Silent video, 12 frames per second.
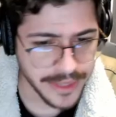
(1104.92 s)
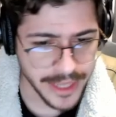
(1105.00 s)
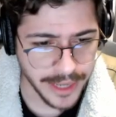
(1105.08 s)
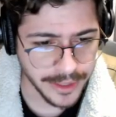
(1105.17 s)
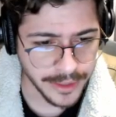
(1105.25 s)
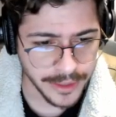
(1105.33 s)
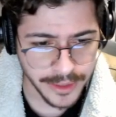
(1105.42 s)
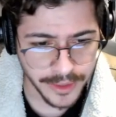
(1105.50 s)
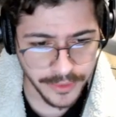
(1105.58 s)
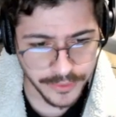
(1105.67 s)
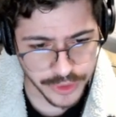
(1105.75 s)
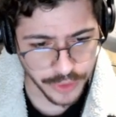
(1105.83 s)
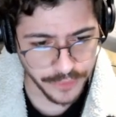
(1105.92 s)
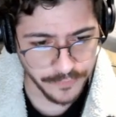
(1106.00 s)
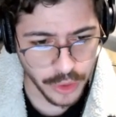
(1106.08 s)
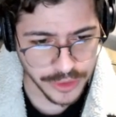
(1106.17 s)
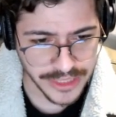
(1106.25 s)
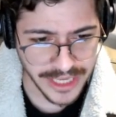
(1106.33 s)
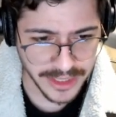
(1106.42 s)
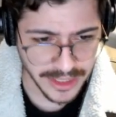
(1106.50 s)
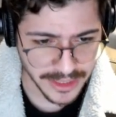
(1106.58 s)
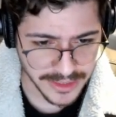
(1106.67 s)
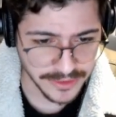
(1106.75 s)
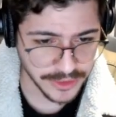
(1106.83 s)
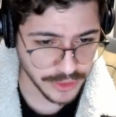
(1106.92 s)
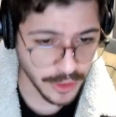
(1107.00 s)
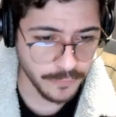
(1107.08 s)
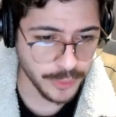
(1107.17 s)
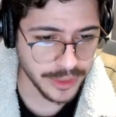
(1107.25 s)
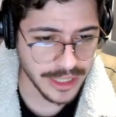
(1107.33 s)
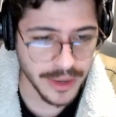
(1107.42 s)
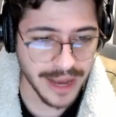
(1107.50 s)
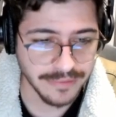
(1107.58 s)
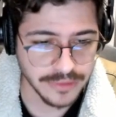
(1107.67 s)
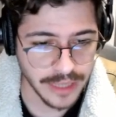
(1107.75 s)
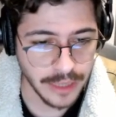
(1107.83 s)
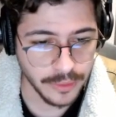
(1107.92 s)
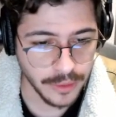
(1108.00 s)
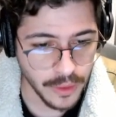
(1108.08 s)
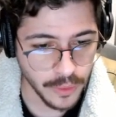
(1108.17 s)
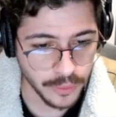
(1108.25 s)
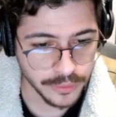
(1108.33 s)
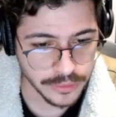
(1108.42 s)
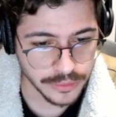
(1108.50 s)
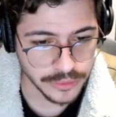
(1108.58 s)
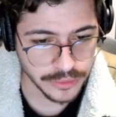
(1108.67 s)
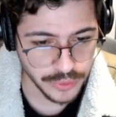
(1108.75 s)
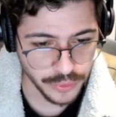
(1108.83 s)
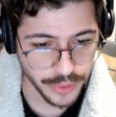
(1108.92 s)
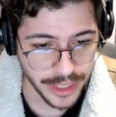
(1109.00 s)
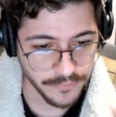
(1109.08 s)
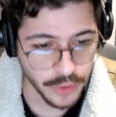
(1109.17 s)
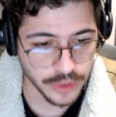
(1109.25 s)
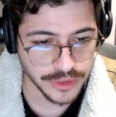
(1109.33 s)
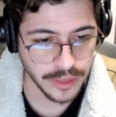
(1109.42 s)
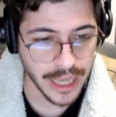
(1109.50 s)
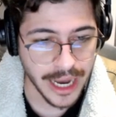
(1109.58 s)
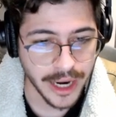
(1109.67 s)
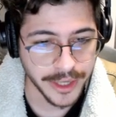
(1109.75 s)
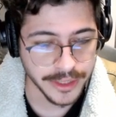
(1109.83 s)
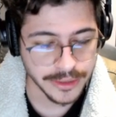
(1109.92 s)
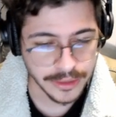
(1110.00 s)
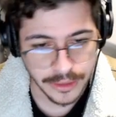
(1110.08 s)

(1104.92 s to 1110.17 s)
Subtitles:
then, so the Vox Edit, it's a software that you have to download to create voxel art.